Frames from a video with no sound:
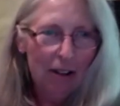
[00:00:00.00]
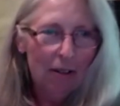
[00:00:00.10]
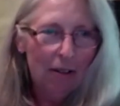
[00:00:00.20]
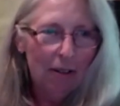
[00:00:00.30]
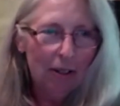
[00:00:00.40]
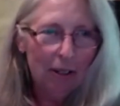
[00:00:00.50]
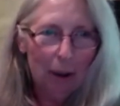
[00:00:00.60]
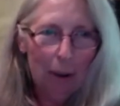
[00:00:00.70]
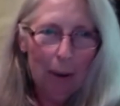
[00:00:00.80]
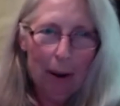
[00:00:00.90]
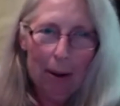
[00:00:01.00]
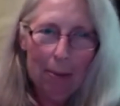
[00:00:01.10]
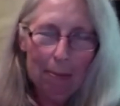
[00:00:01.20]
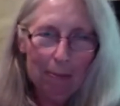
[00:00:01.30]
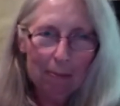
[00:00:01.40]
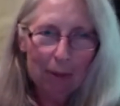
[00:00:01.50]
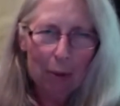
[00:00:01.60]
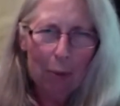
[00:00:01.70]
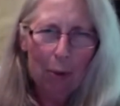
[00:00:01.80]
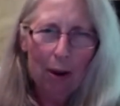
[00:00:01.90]
so um,
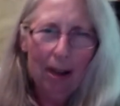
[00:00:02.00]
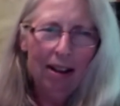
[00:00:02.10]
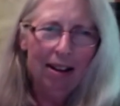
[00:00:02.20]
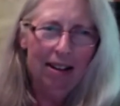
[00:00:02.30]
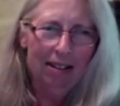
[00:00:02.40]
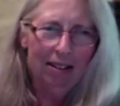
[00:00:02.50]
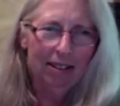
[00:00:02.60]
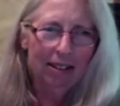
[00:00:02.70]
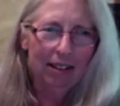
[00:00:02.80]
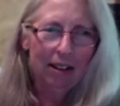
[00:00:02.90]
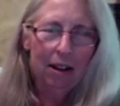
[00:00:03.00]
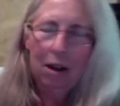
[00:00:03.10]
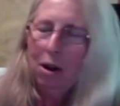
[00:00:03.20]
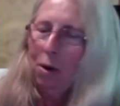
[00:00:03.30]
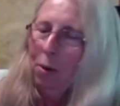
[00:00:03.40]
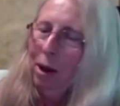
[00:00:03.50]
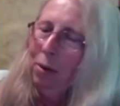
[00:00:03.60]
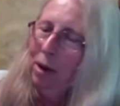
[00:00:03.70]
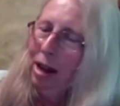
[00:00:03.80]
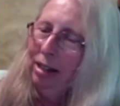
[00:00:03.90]
what else? Well,
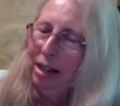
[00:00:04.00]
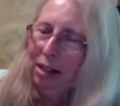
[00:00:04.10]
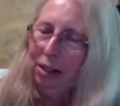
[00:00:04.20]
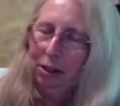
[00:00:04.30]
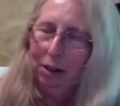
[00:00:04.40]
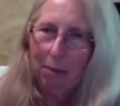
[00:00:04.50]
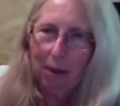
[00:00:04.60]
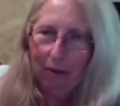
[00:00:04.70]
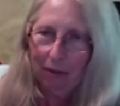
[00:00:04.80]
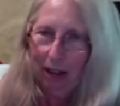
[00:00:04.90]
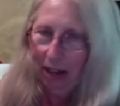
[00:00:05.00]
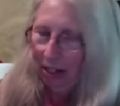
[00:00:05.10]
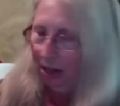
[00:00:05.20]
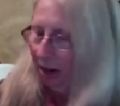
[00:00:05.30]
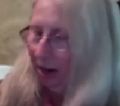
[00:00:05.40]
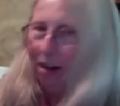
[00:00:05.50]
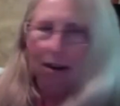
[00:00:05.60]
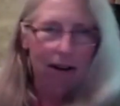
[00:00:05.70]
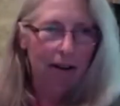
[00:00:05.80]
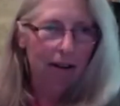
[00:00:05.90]
when I take a look at my flashlight,
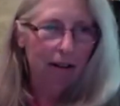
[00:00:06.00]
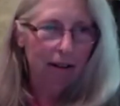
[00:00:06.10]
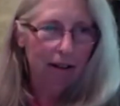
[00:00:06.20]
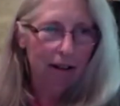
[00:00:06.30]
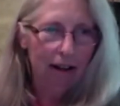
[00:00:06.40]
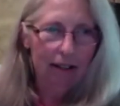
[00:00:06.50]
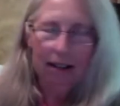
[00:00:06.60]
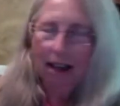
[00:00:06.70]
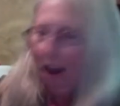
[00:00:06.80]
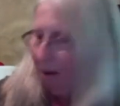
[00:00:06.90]
and and Tom,